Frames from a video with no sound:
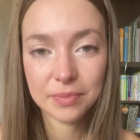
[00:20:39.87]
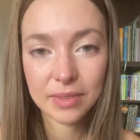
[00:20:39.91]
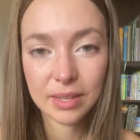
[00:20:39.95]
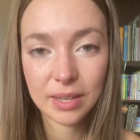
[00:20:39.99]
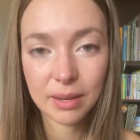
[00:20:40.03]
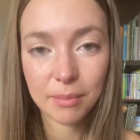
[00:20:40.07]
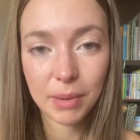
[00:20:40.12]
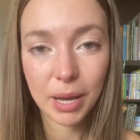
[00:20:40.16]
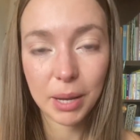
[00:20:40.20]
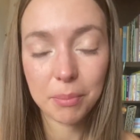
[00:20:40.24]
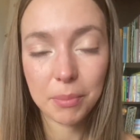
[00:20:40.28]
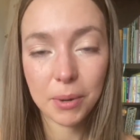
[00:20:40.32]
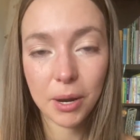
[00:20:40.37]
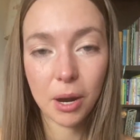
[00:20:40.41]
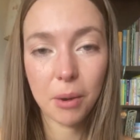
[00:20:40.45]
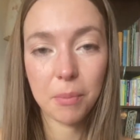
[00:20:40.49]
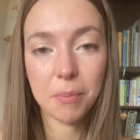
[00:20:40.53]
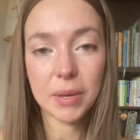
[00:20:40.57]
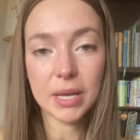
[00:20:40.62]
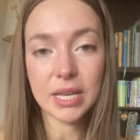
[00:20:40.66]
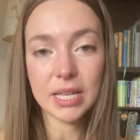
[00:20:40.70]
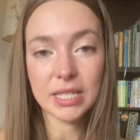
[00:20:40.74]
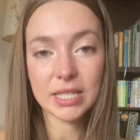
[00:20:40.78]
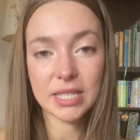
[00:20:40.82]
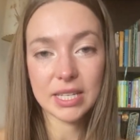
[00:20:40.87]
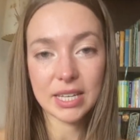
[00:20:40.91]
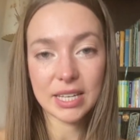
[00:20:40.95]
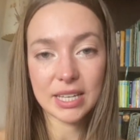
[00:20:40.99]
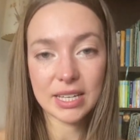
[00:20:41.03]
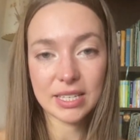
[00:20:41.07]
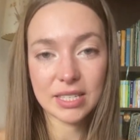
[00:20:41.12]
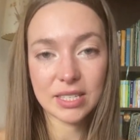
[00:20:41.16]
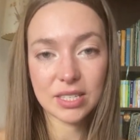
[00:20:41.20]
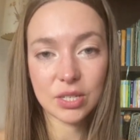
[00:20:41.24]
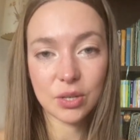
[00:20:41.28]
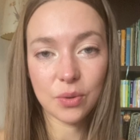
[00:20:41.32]
My purpose
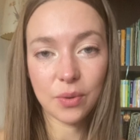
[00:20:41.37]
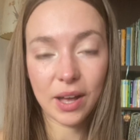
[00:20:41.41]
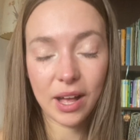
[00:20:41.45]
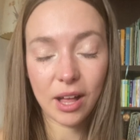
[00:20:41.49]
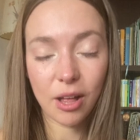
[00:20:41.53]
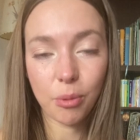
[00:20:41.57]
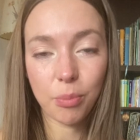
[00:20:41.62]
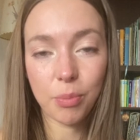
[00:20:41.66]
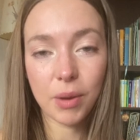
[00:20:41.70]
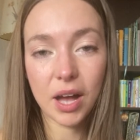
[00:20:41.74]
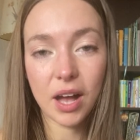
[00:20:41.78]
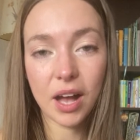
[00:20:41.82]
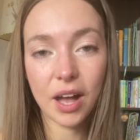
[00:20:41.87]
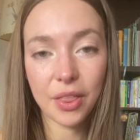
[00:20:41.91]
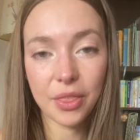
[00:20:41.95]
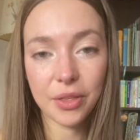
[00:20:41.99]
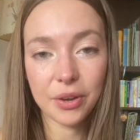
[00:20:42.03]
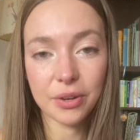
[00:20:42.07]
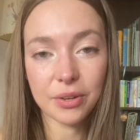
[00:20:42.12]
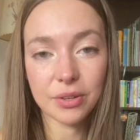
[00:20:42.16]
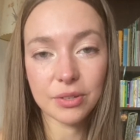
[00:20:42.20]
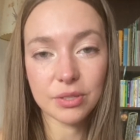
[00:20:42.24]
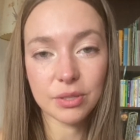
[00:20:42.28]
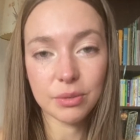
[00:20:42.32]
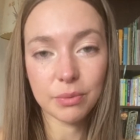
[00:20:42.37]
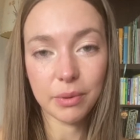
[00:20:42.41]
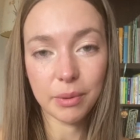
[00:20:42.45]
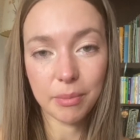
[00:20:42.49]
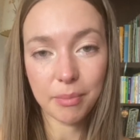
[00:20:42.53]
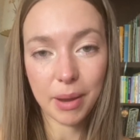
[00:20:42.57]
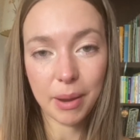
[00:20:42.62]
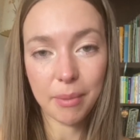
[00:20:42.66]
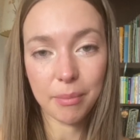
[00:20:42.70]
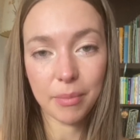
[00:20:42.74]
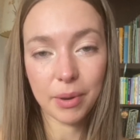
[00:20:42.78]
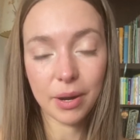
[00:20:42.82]
is to help others
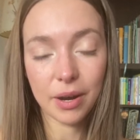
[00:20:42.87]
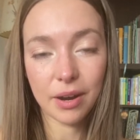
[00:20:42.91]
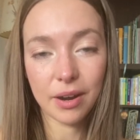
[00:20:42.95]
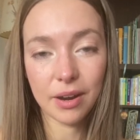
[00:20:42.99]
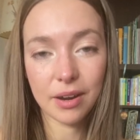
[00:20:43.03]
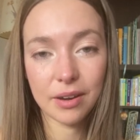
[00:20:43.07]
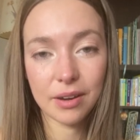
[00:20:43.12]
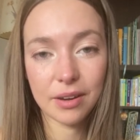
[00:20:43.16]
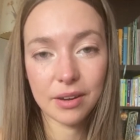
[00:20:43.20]
remember